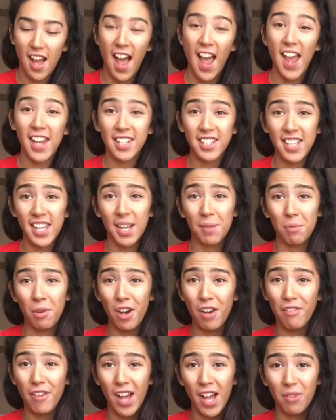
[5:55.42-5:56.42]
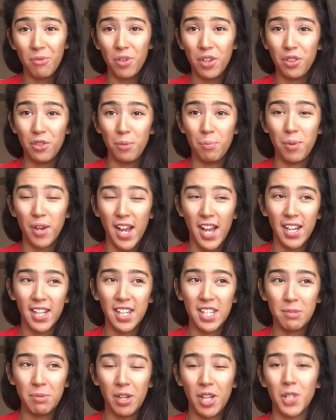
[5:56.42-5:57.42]
I had to take them off halfway through
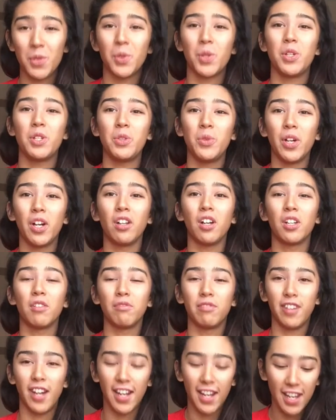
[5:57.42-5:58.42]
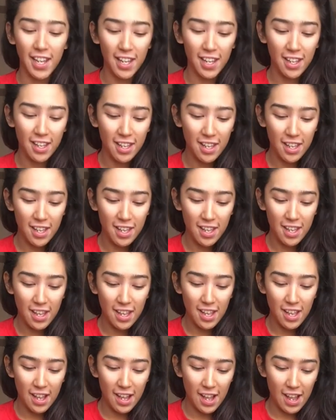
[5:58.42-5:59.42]
practice because we were doing a lot of running,
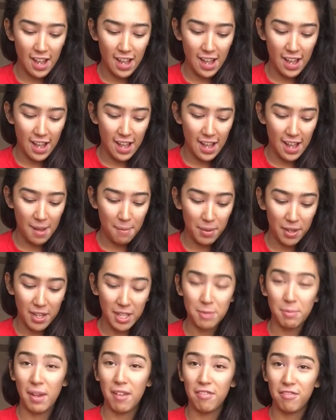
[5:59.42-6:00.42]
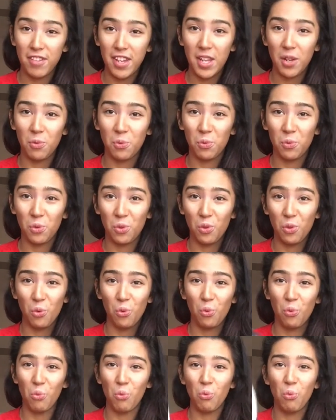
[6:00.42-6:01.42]
because my feet
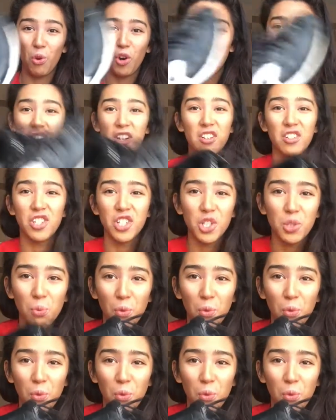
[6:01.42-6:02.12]
weren't